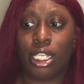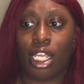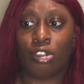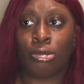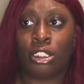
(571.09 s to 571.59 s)

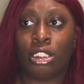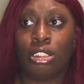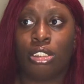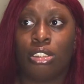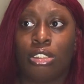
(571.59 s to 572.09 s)
Academy.
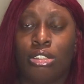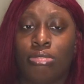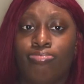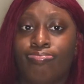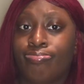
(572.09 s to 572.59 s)

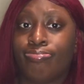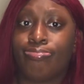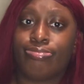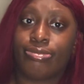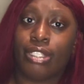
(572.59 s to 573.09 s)

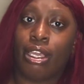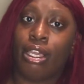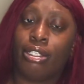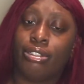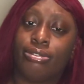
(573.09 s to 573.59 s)

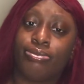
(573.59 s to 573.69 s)
Yeah.